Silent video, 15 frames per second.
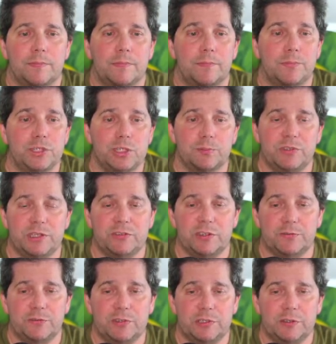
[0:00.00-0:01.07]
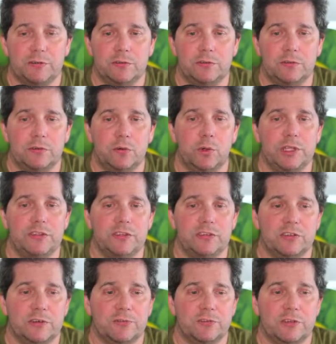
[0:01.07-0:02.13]
bishop takes f6, queen takes
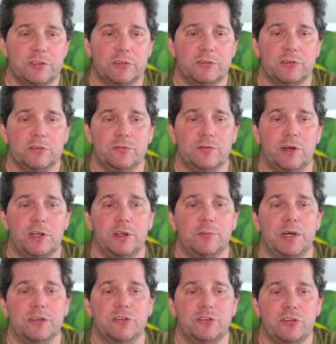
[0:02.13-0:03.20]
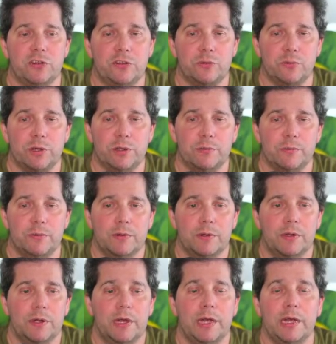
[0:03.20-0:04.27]
f6, followed by c3
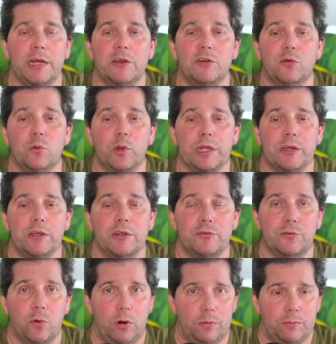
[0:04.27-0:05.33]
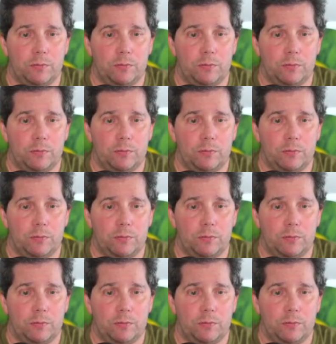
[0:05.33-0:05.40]
and queen d4.